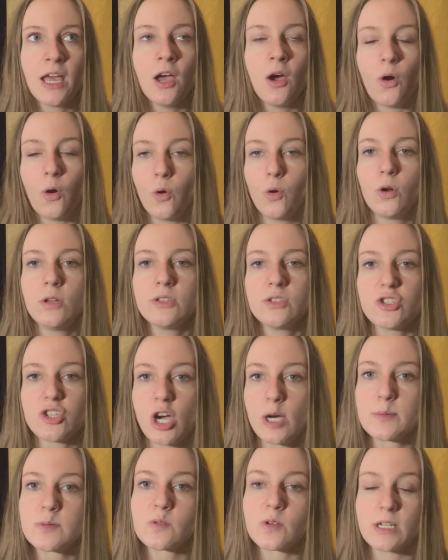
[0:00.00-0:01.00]
All the
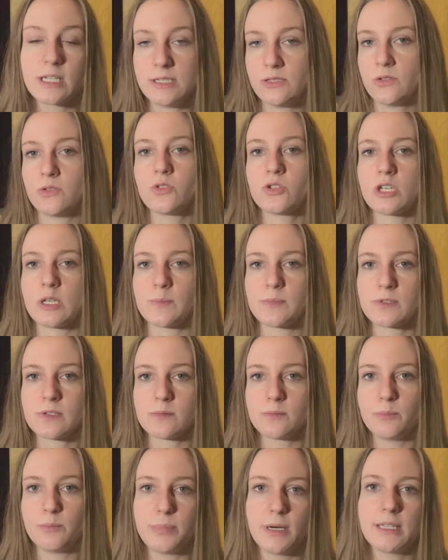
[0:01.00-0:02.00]
jobs were internships,
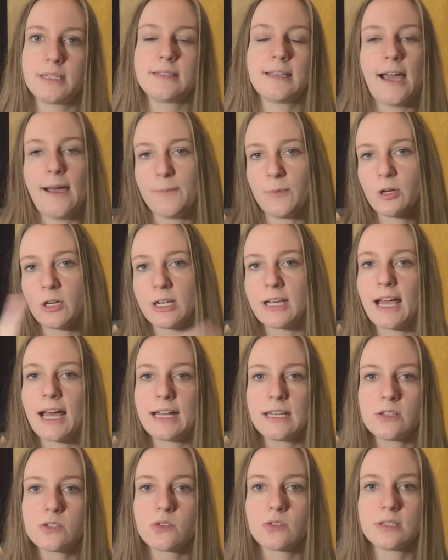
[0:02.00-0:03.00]
but I'm gonna get
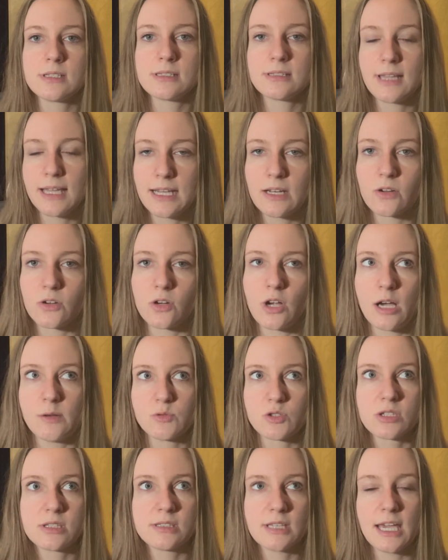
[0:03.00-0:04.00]
into this later. I'm
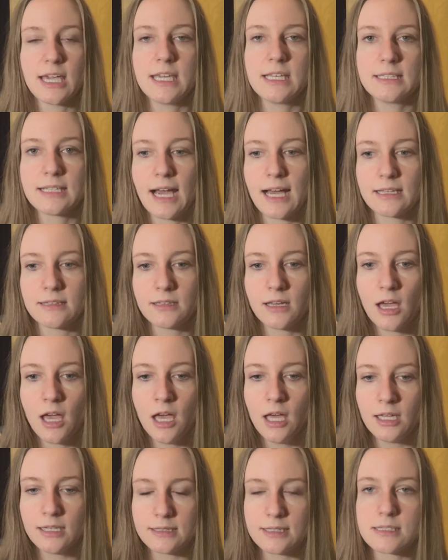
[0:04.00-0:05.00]
just saying that
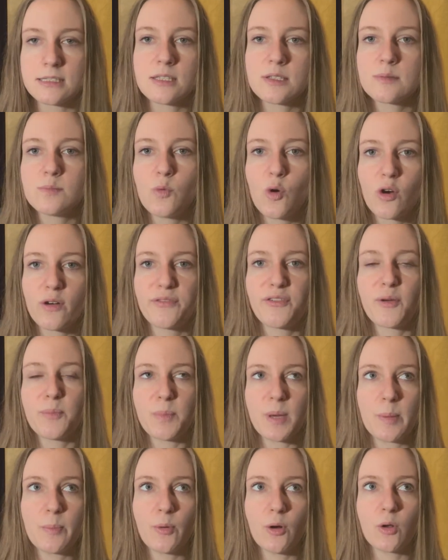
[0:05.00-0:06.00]
this is more for
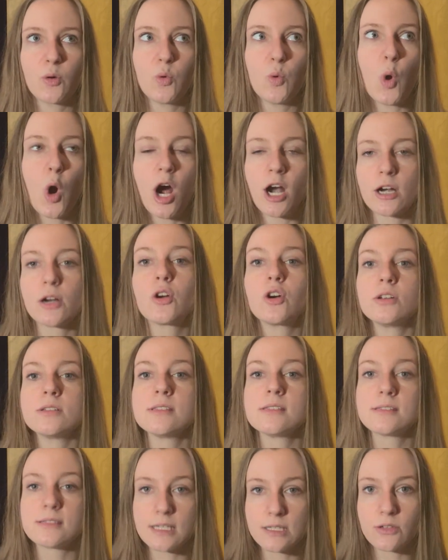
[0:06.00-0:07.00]
people who are
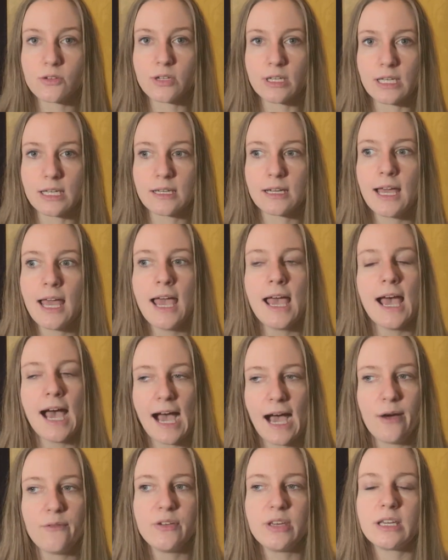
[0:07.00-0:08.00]
considering
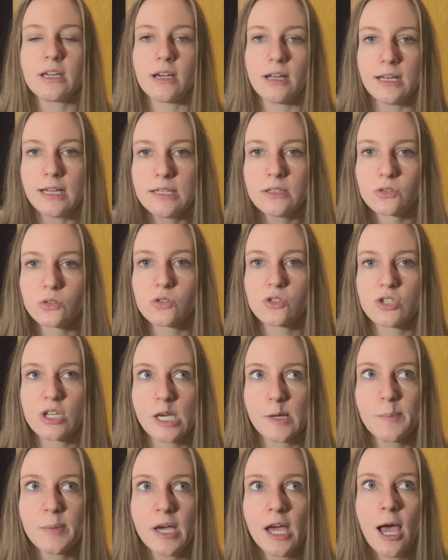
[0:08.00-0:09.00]
having an
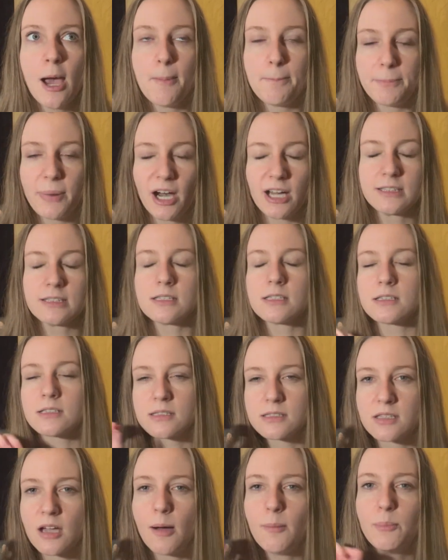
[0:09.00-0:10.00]
internship, but
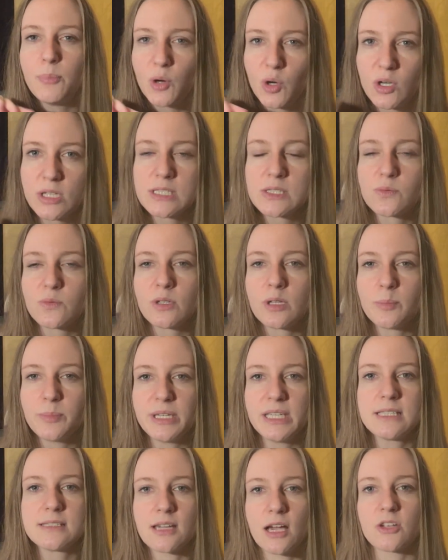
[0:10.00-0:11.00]
some points will
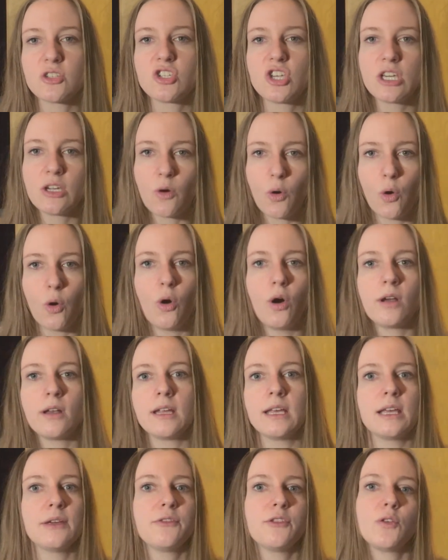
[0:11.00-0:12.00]
be touching on
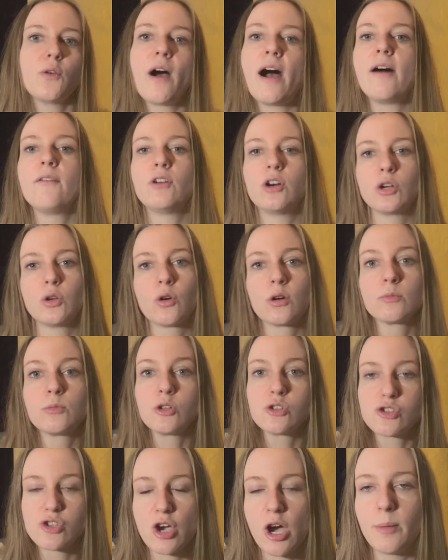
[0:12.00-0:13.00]
if you have a
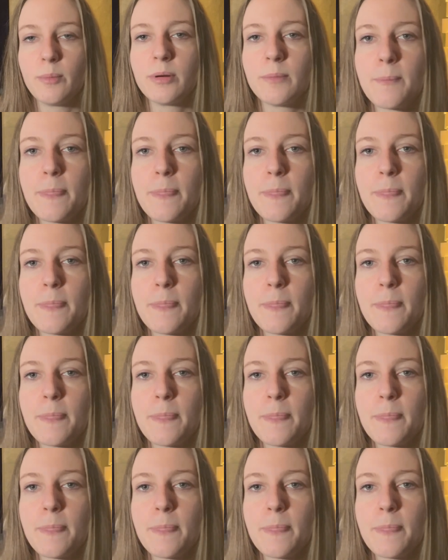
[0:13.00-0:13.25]
normal job.